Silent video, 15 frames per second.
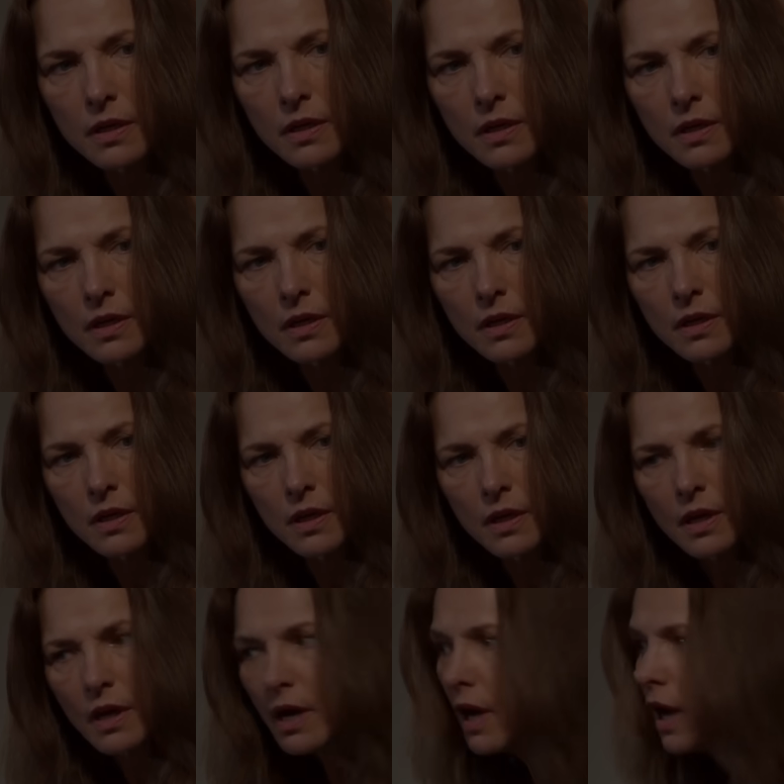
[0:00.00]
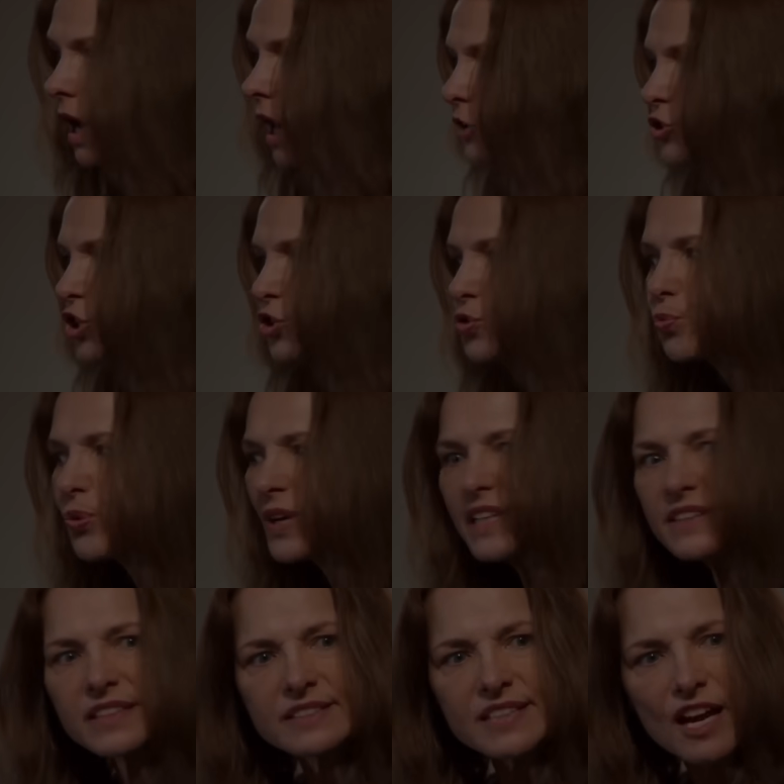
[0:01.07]
expert and not this quack. Just
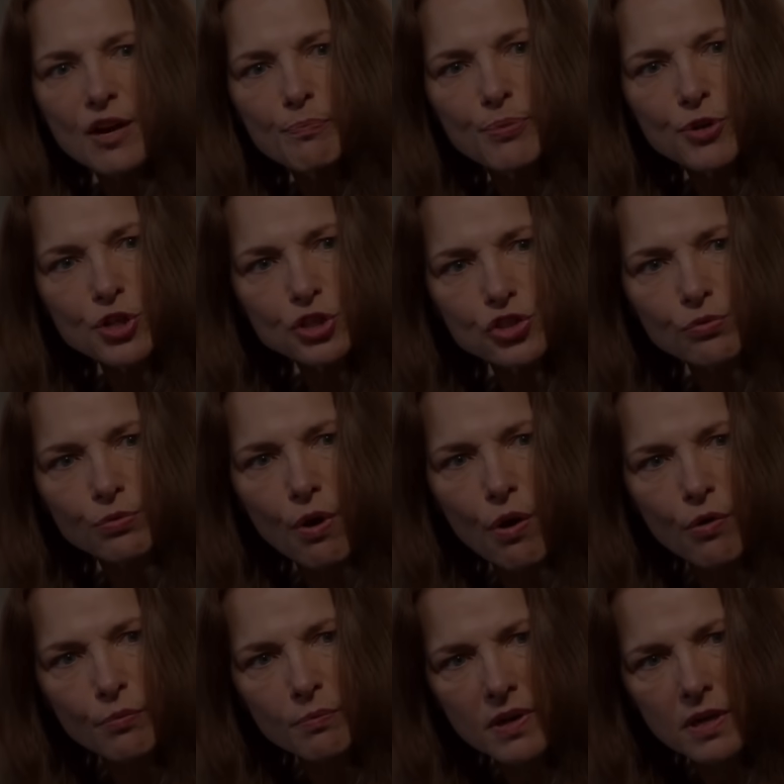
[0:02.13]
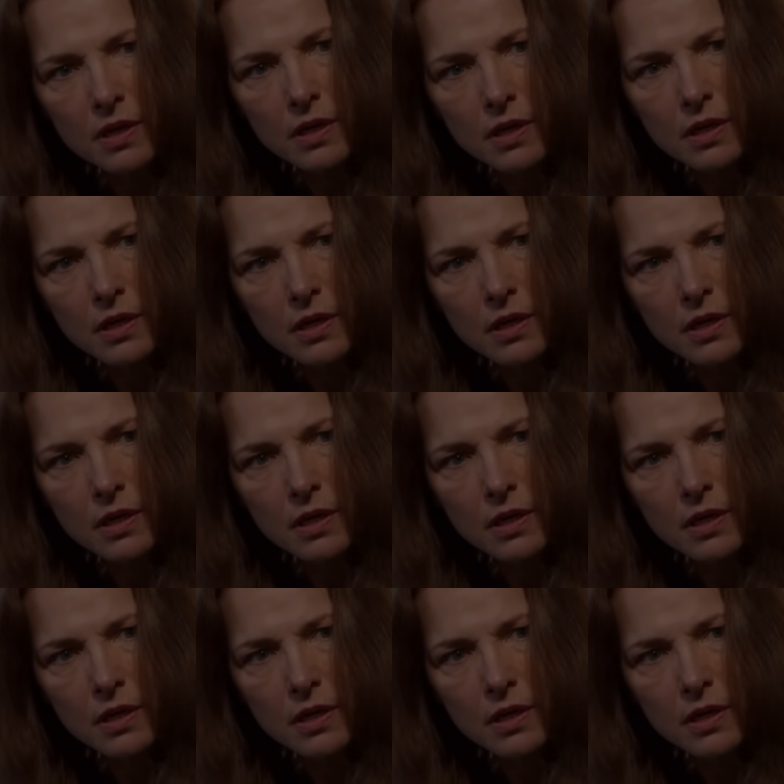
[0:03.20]
read the damn book, Jerome.